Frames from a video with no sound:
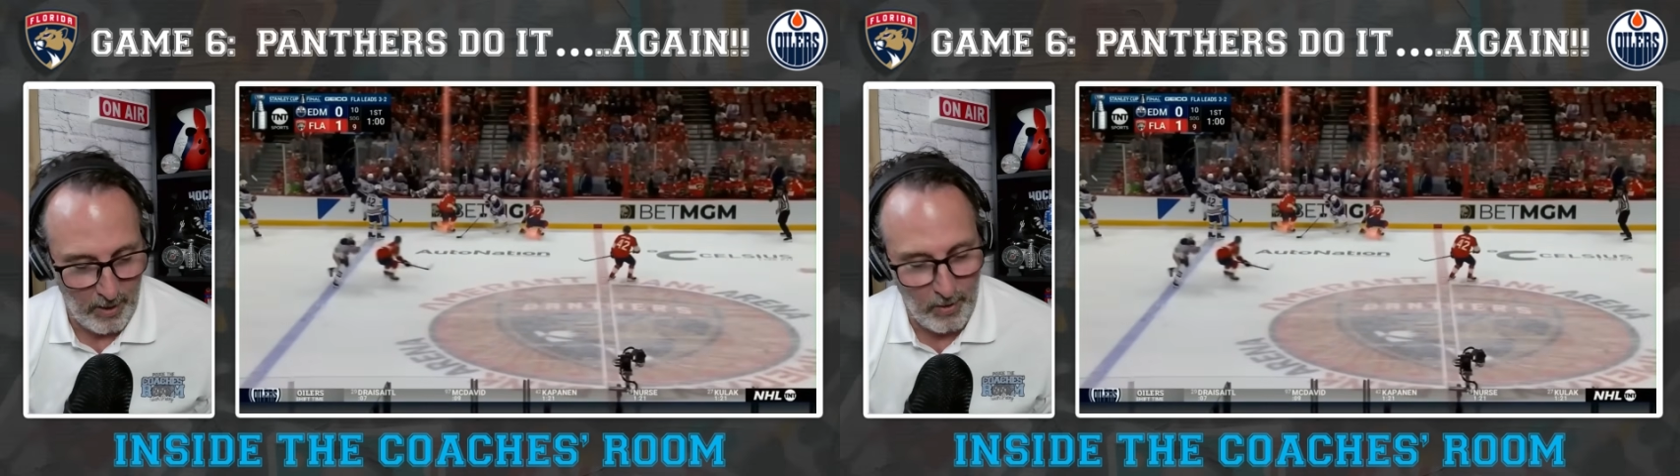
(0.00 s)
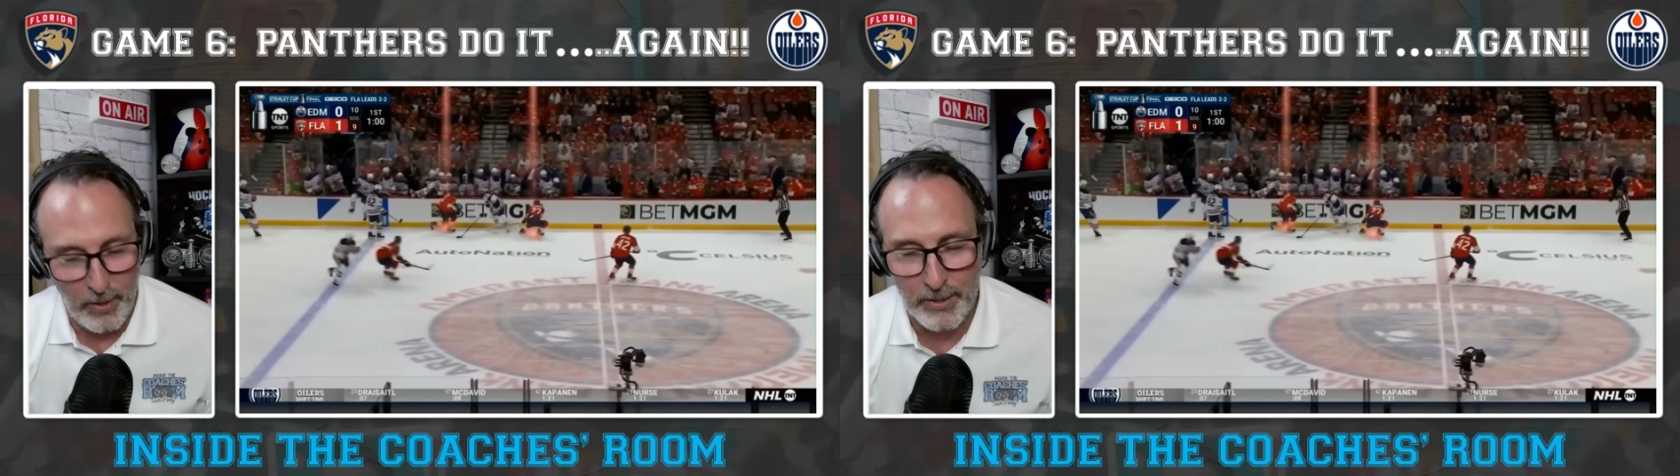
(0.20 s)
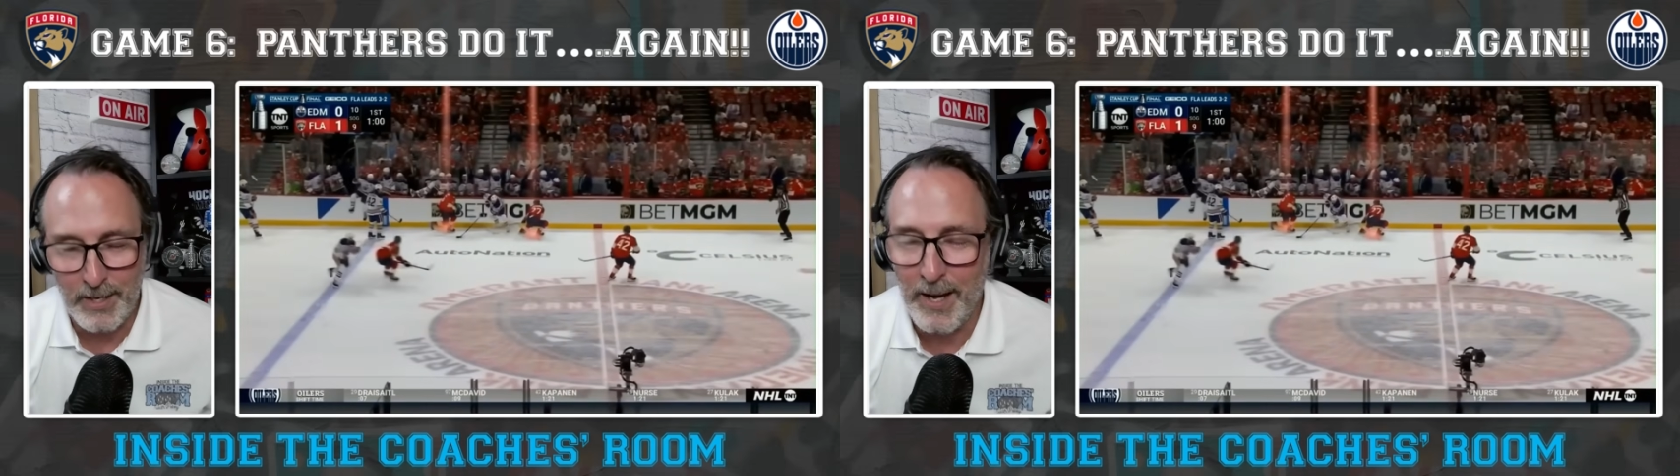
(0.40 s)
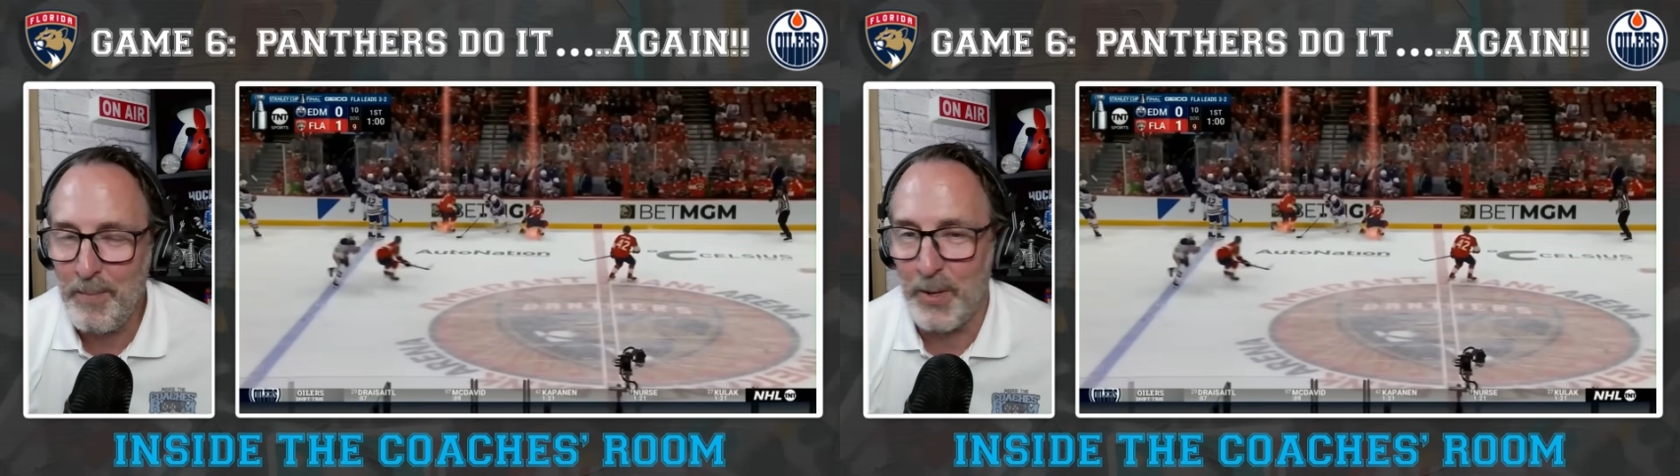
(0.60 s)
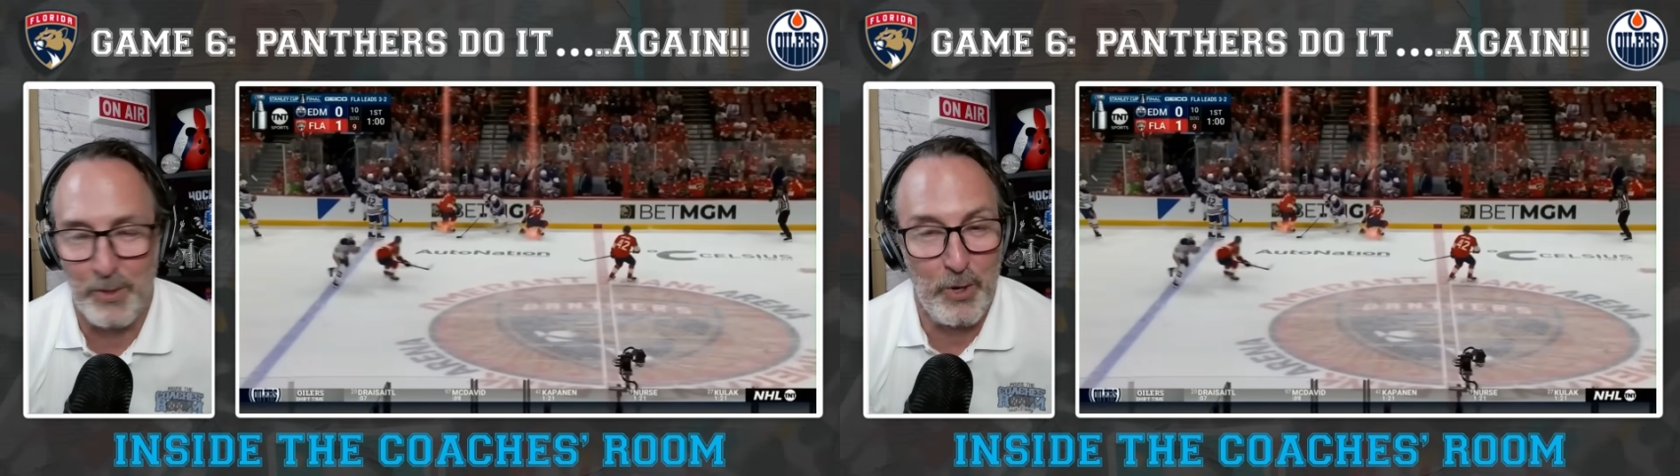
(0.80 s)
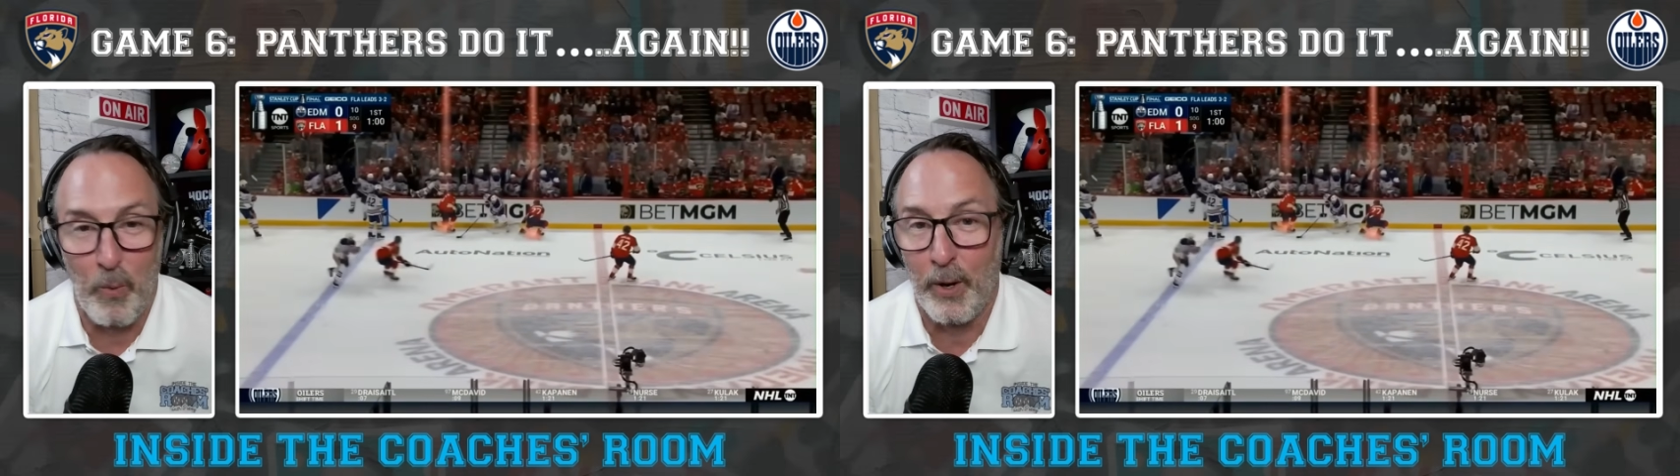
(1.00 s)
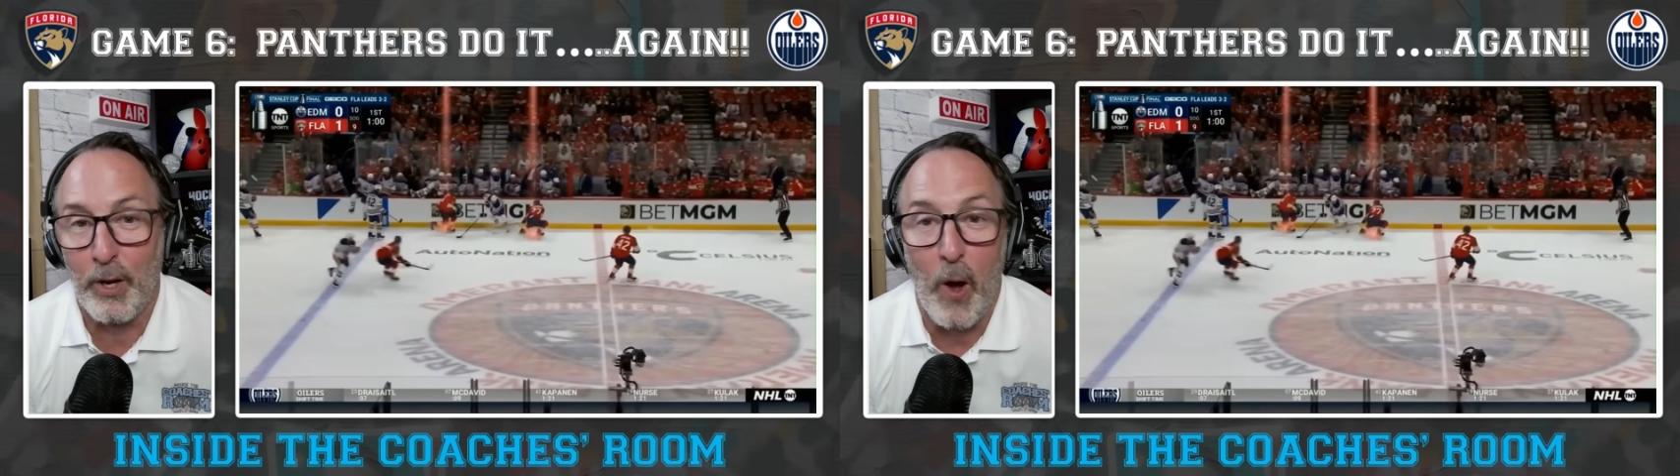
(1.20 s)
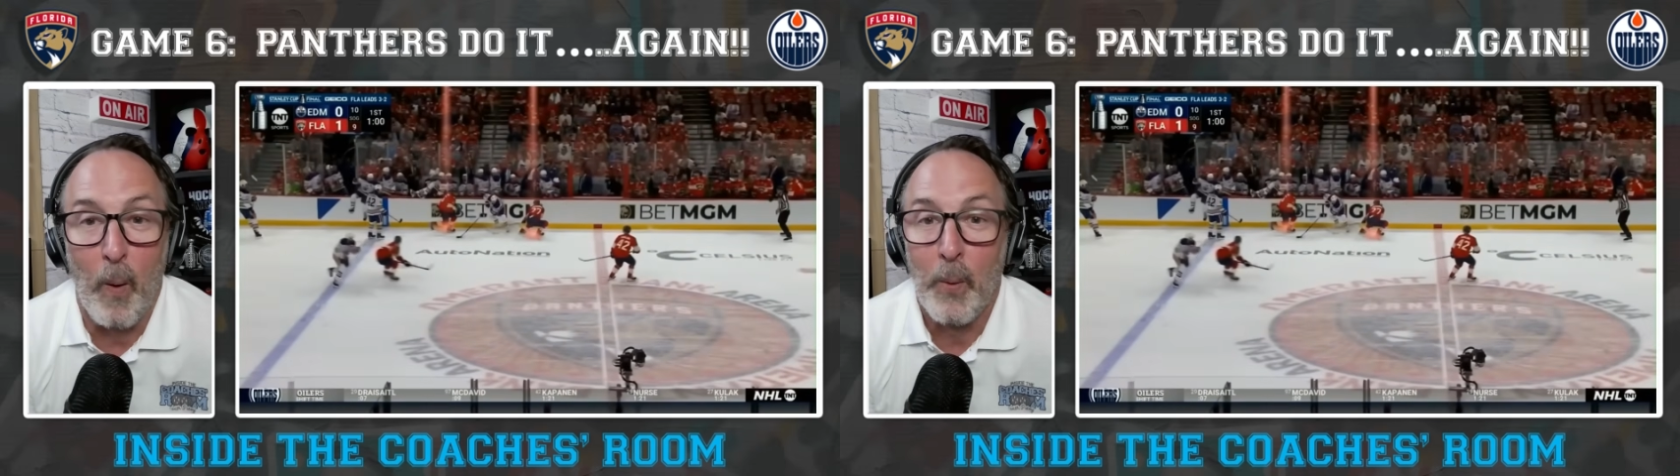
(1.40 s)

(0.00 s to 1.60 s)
all the time, there's nowhere to go.